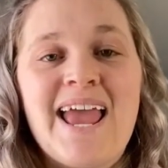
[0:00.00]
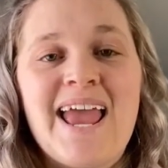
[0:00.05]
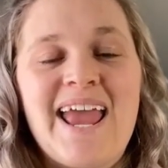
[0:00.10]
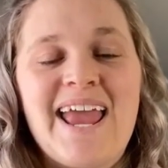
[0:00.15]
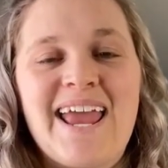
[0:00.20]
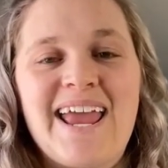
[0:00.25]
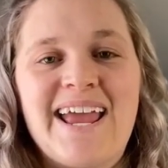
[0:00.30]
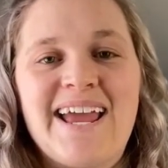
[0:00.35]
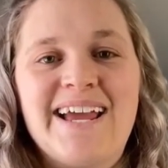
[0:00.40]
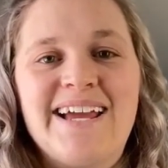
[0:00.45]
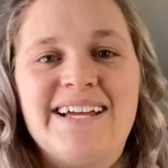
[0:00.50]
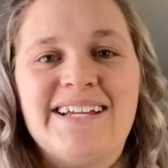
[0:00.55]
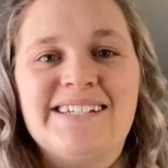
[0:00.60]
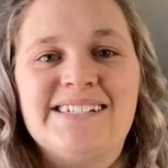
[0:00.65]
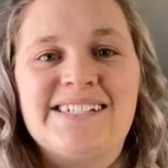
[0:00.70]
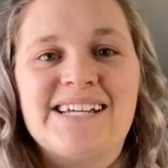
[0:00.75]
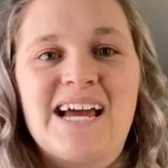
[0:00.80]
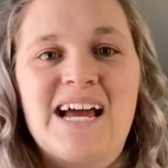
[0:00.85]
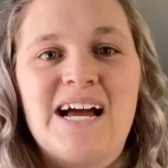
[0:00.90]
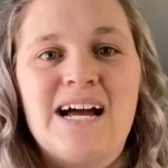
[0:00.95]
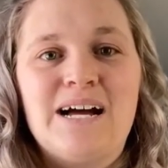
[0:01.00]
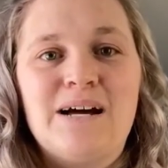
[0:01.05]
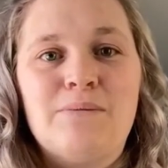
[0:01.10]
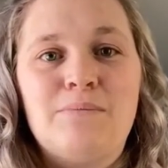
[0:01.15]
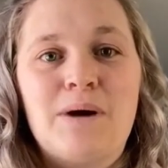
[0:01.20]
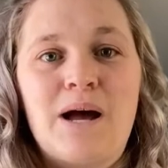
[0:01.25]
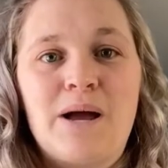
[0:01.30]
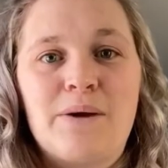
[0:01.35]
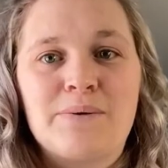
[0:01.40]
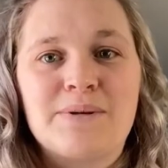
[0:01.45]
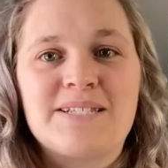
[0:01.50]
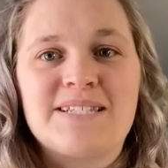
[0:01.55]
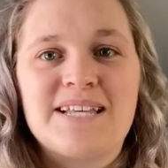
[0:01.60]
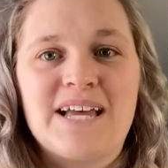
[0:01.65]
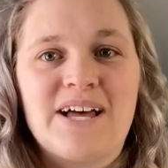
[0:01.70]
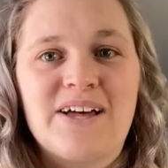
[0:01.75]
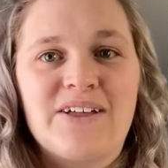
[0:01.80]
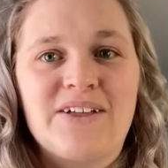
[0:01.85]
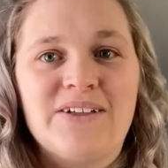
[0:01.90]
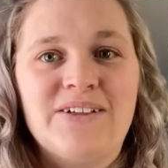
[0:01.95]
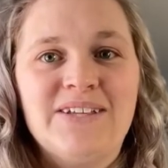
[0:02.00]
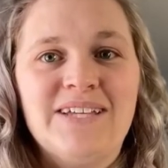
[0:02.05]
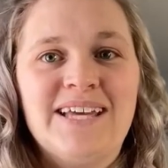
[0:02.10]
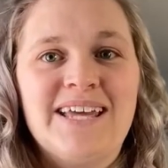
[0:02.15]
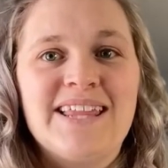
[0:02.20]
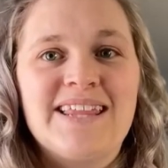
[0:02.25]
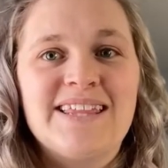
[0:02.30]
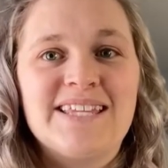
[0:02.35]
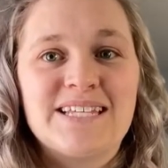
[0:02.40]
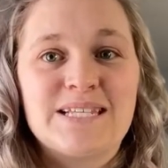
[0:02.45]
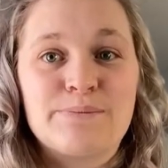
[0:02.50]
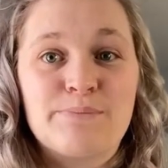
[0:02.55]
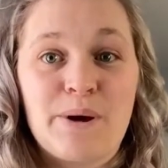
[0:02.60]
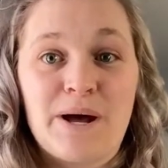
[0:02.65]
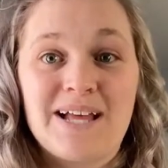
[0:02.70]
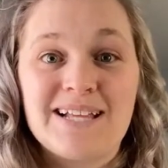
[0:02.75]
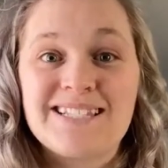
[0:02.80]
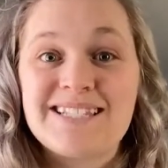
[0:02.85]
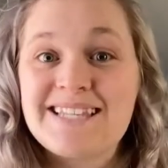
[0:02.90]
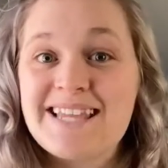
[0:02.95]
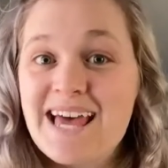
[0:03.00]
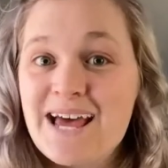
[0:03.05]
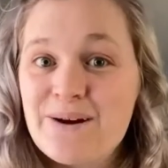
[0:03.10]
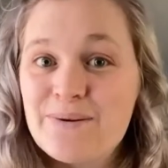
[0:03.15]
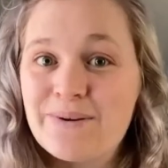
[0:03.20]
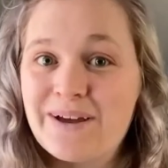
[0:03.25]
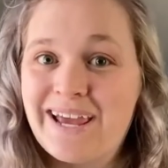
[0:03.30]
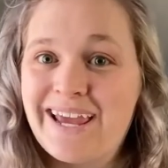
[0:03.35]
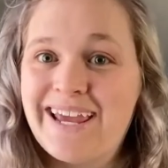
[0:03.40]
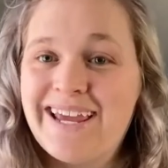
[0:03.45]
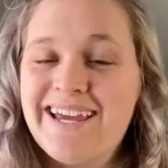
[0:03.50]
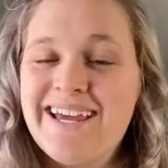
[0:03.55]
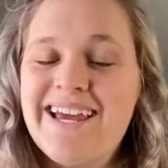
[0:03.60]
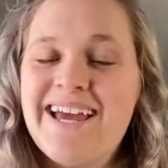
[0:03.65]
And I will sell the spots that way.